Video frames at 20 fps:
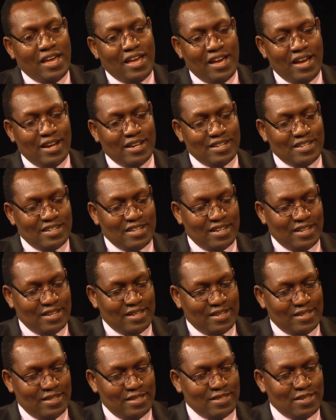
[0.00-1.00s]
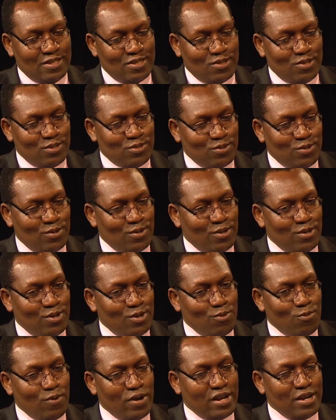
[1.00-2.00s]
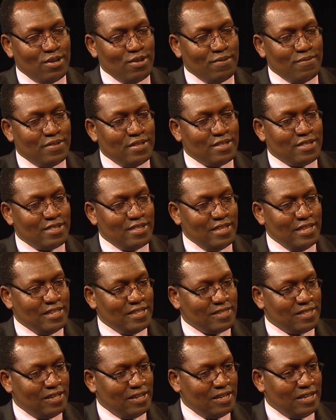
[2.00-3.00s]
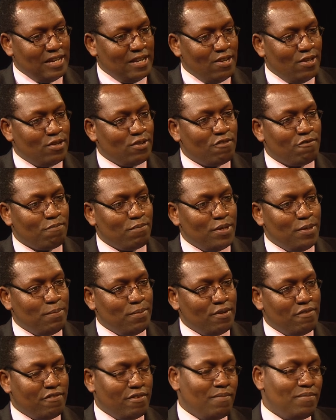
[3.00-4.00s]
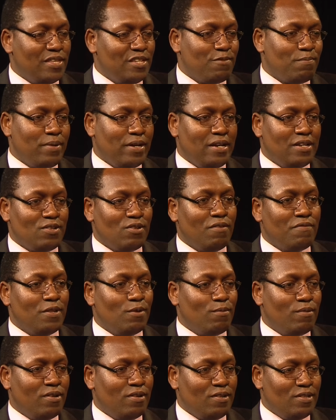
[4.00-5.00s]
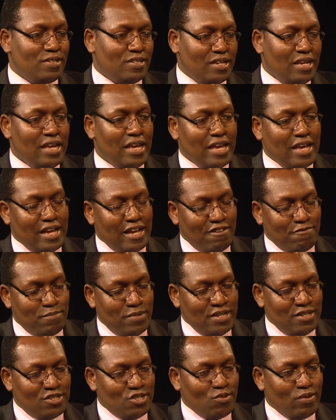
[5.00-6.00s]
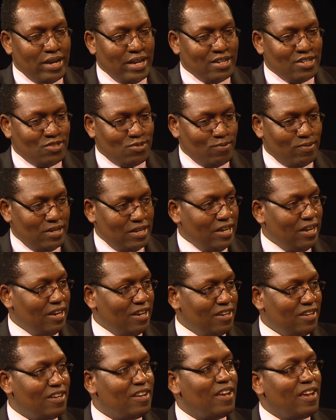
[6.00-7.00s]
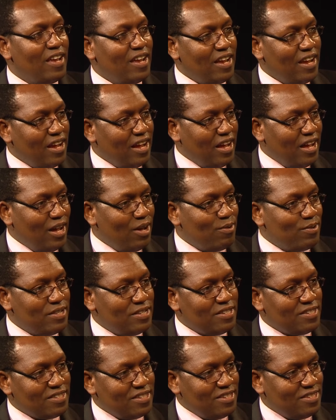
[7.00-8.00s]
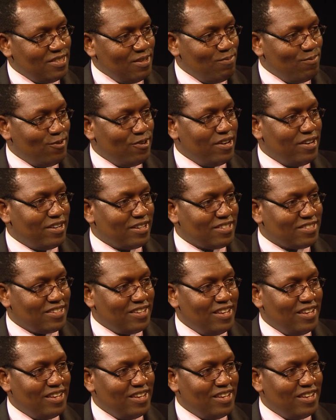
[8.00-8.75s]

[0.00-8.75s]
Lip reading: And this is also one of the things that a lot of people from this part of the world have been trying to learn, how this system works.